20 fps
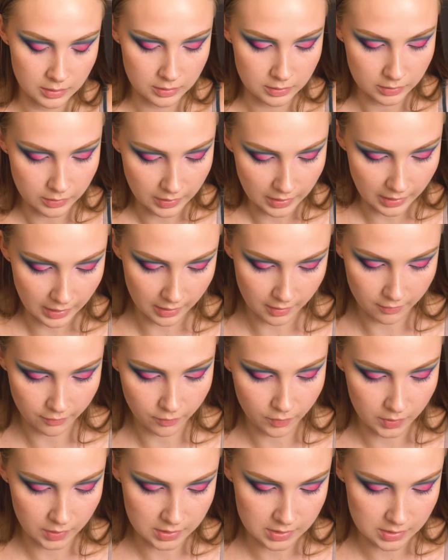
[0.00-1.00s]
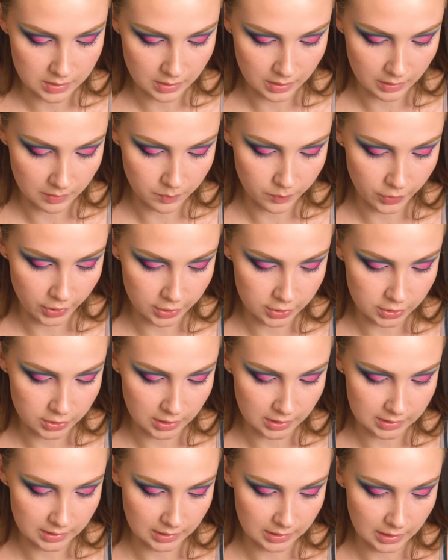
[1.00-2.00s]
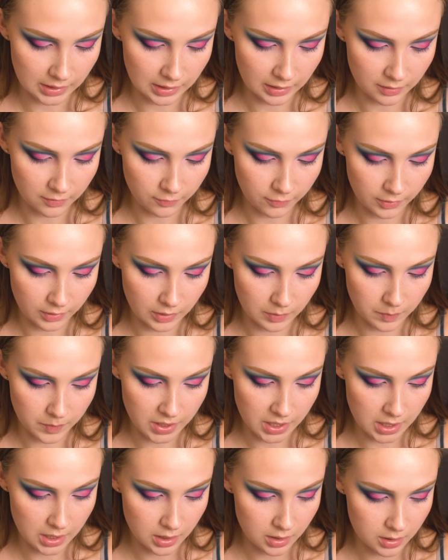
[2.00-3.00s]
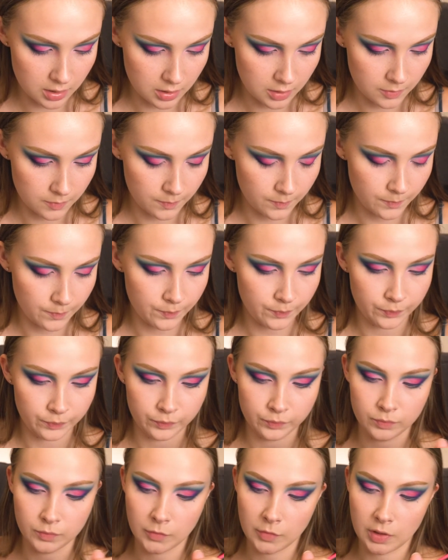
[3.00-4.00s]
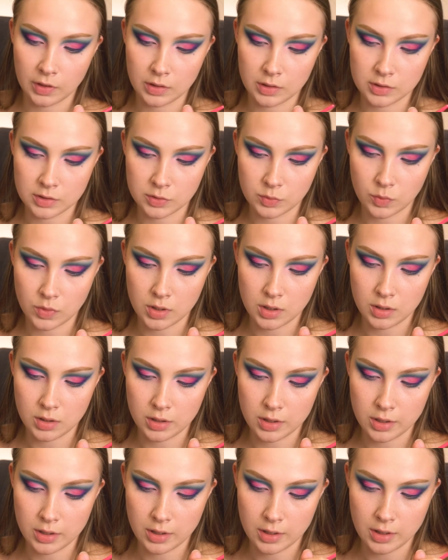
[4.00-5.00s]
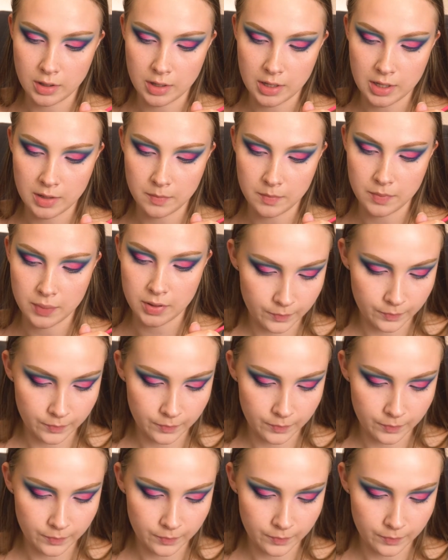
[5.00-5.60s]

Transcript: So I have a brush designated for the pink. I'm gonna swirl her up,